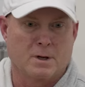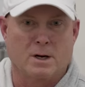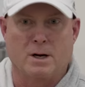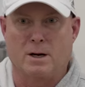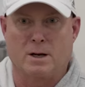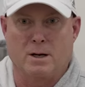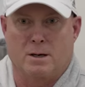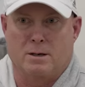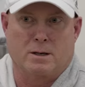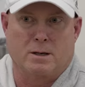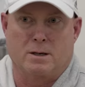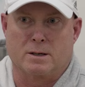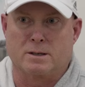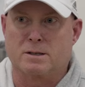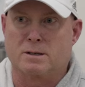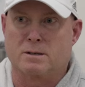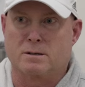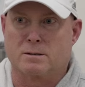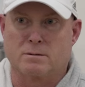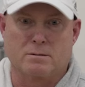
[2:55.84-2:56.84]
you know,
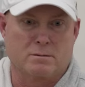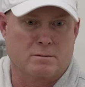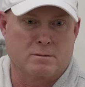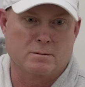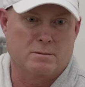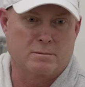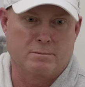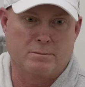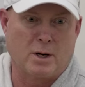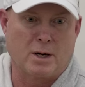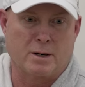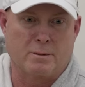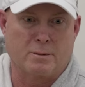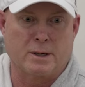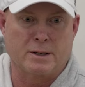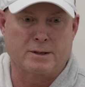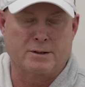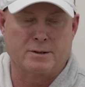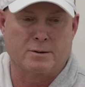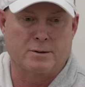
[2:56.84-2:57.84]
it's bottom
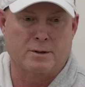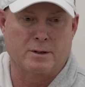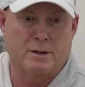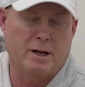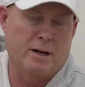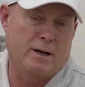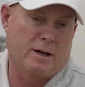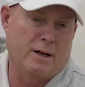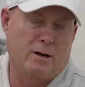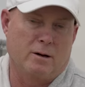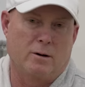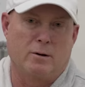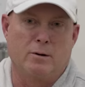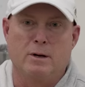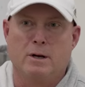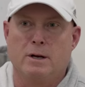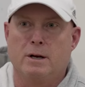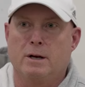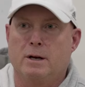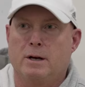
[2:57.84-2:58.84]
line to it. And you know,
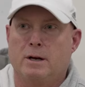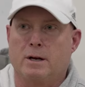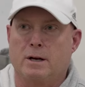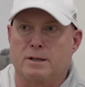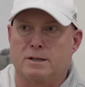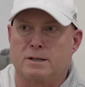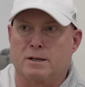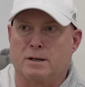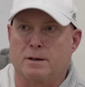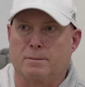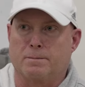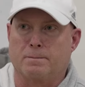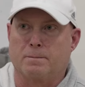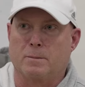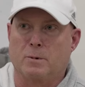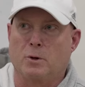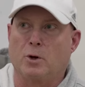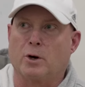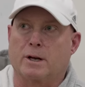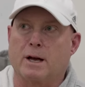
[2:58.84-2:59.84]
it's a
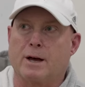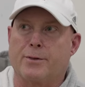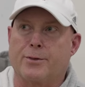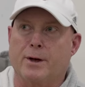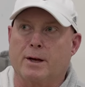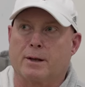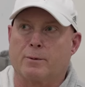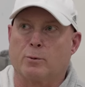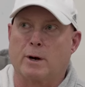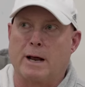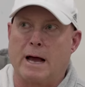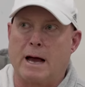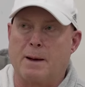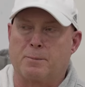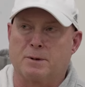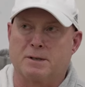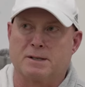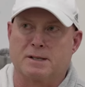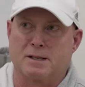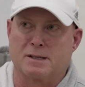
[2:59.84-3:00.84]
look. I think what
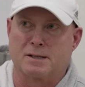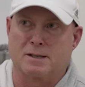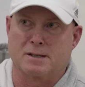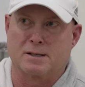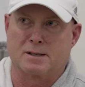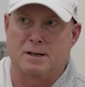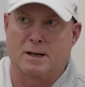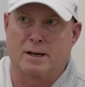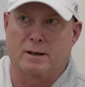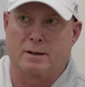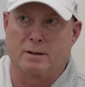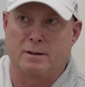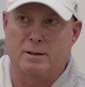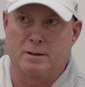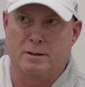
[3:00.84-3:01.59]
happens is is like,